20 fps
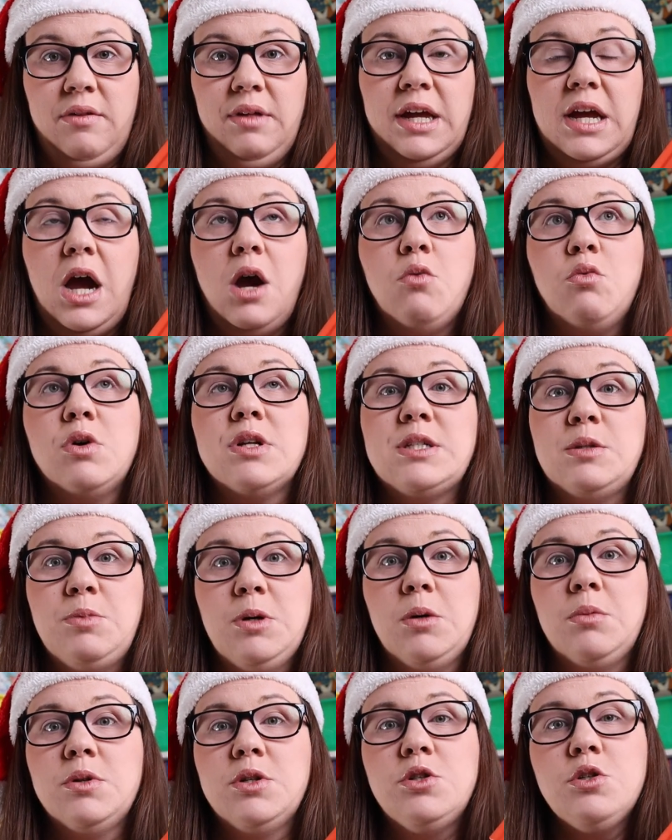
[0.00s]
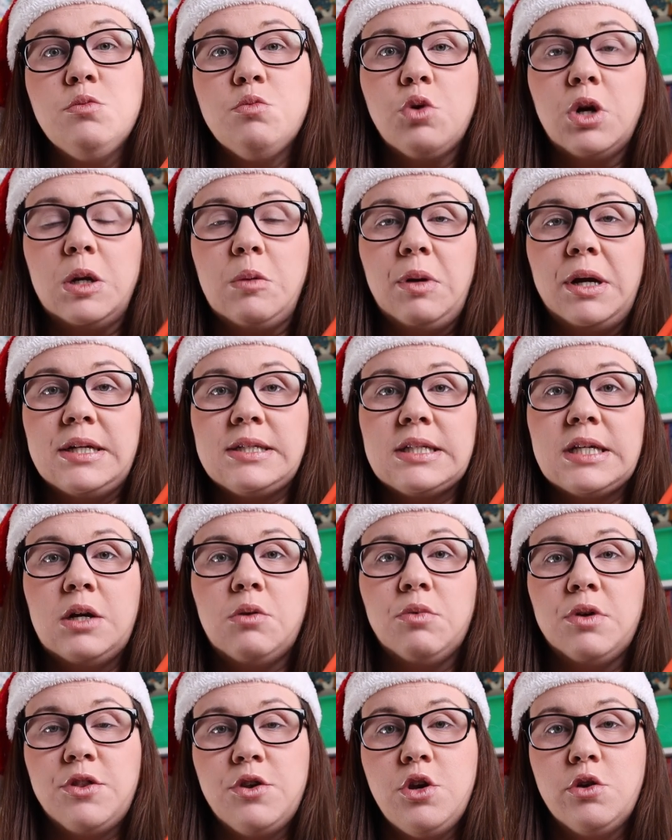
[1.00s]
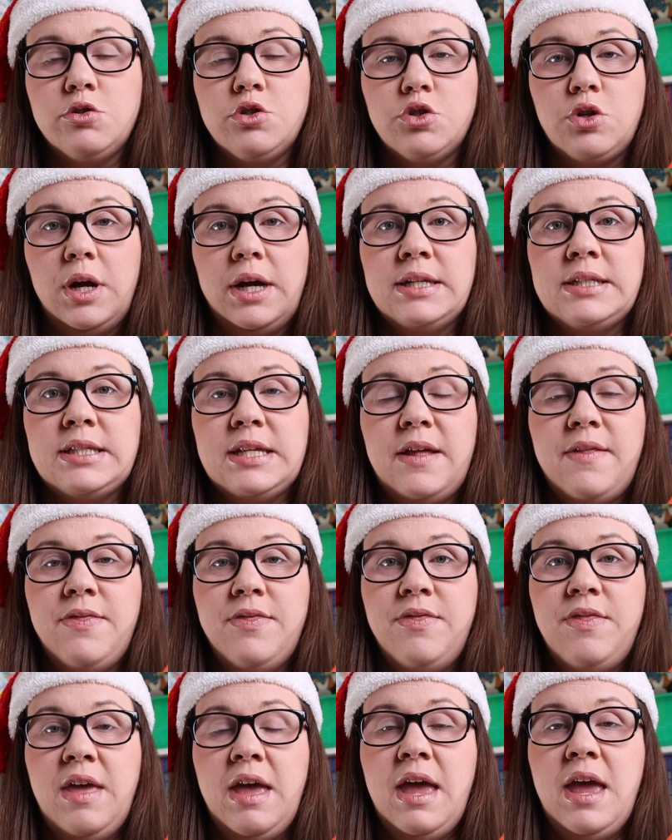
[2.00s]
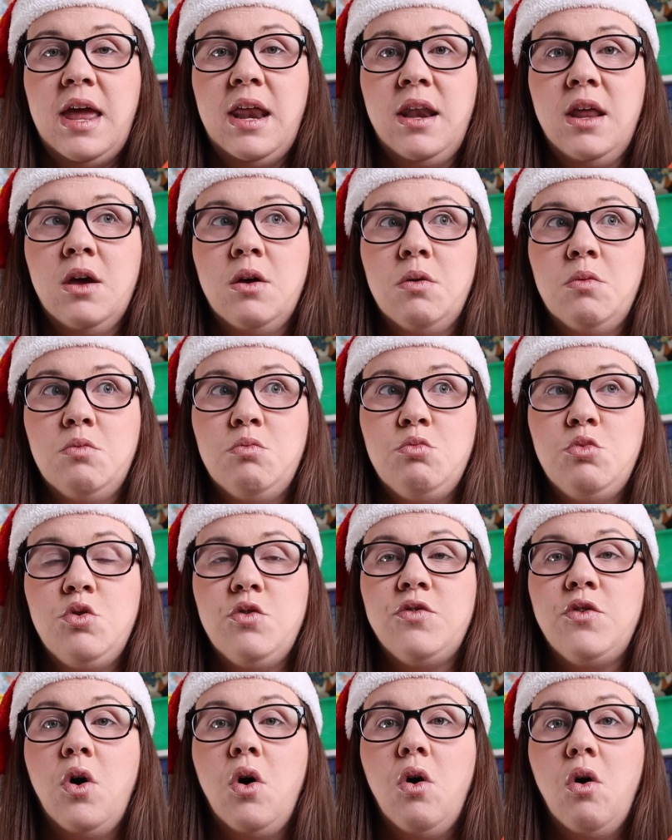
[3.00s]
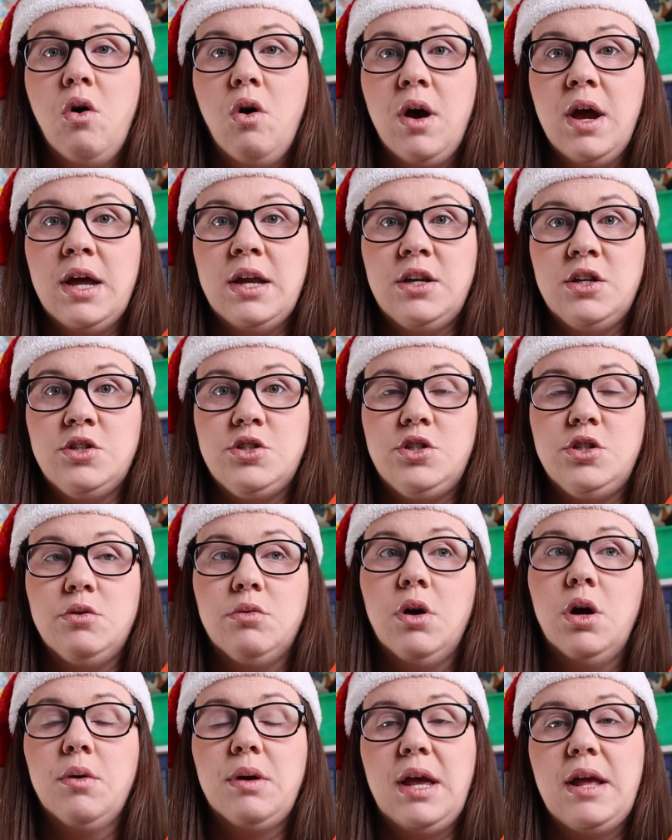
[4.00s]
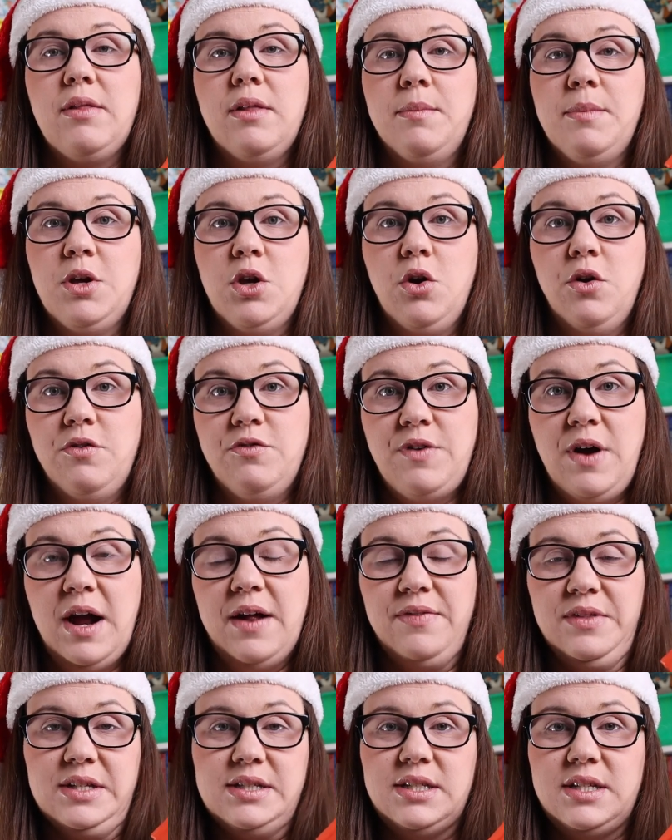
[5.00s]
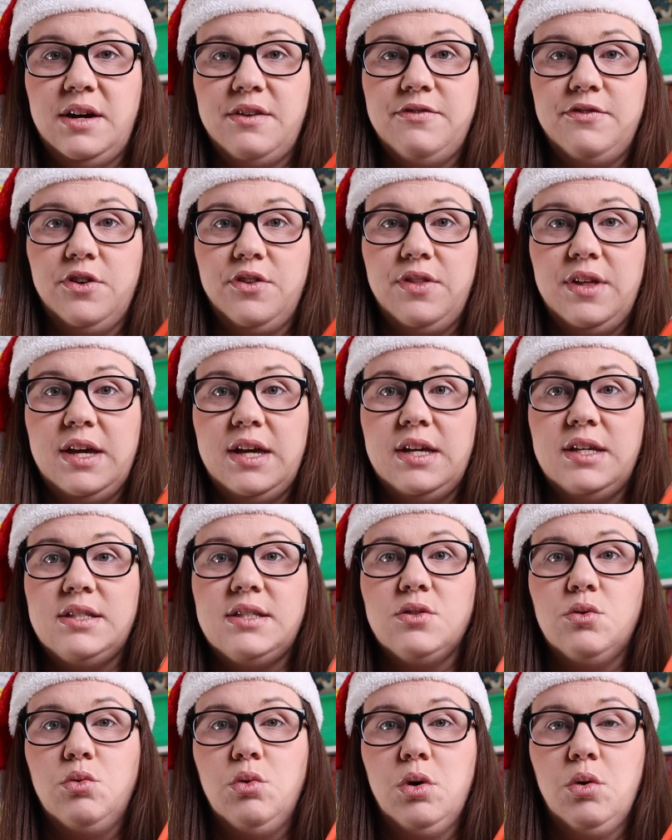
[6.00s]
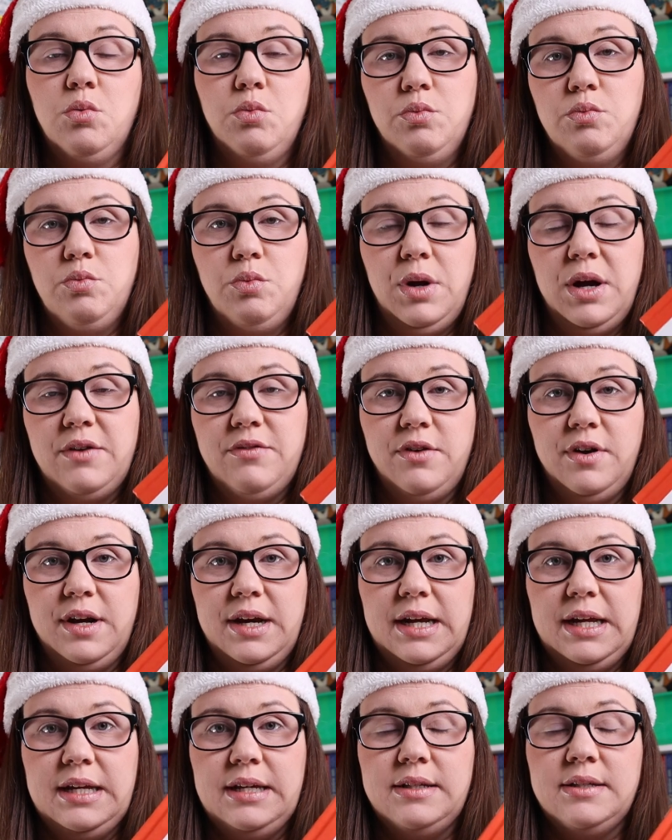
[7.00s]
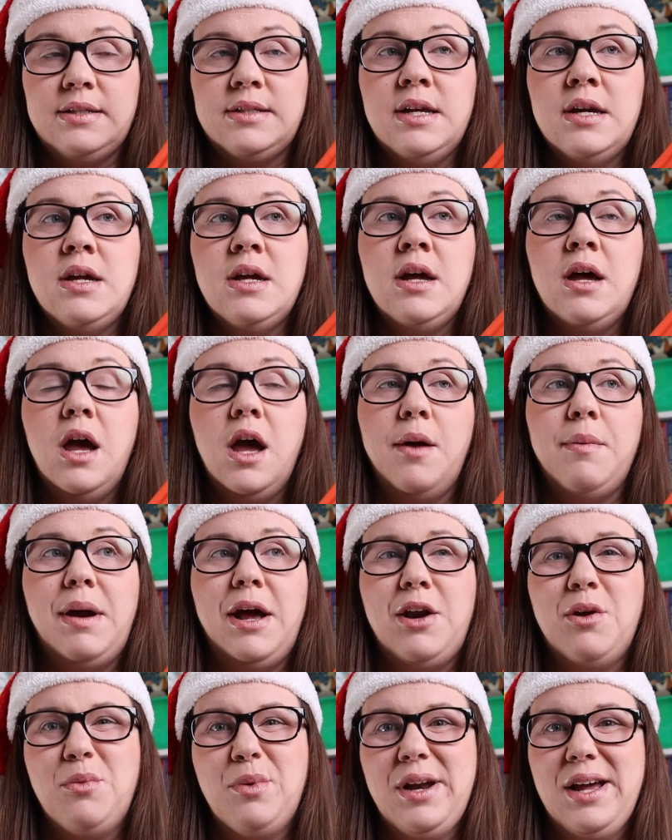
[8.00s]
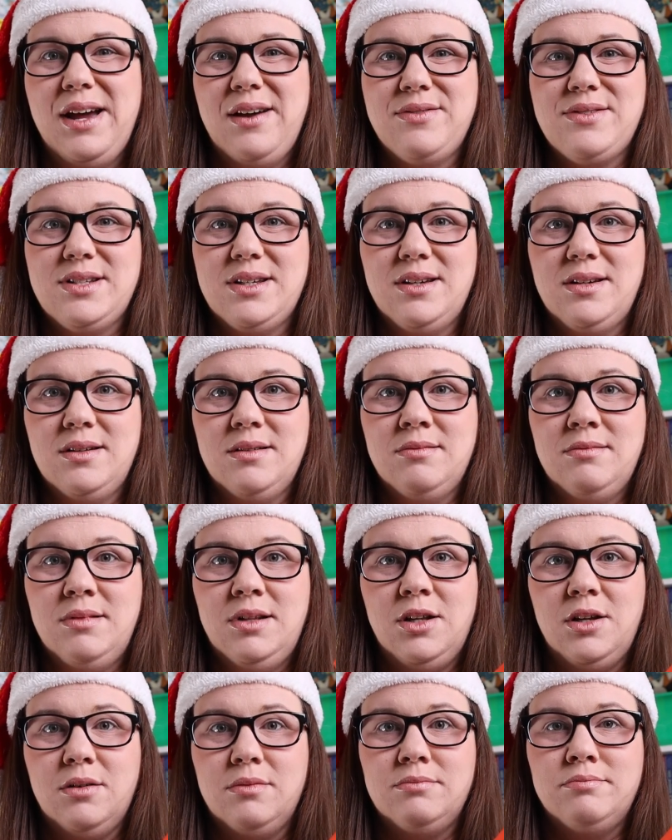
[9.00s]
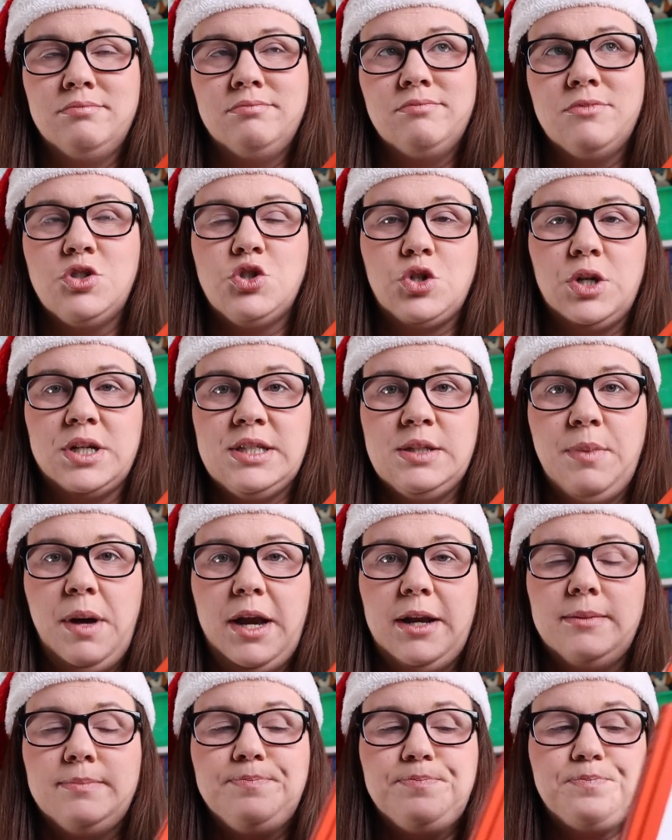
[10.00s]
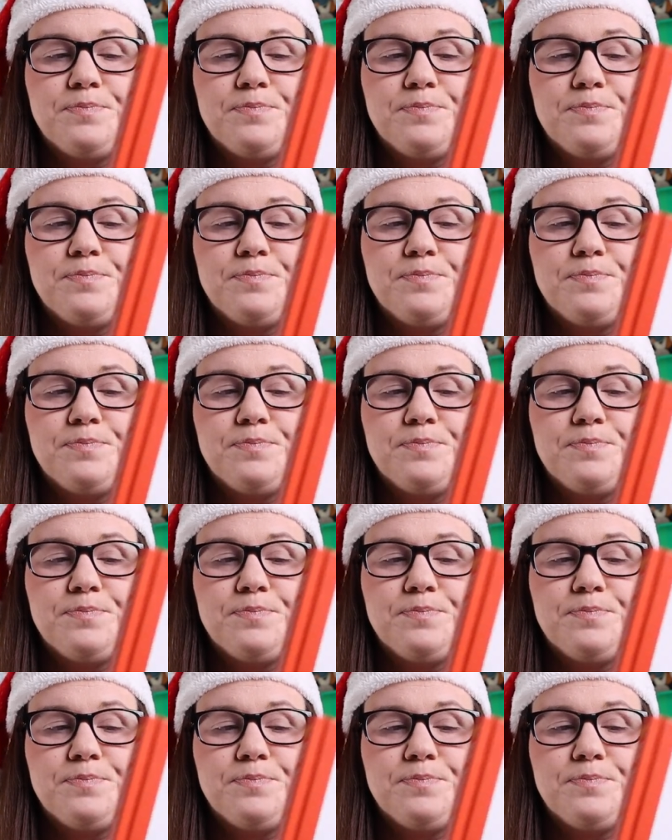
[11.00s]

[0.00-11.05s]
Like, I want to be able to do morning basket with no stress and then move on to, okay, let me go find the stuff for this or whatever it is. Um, I don't want to have to, you know, stress about it.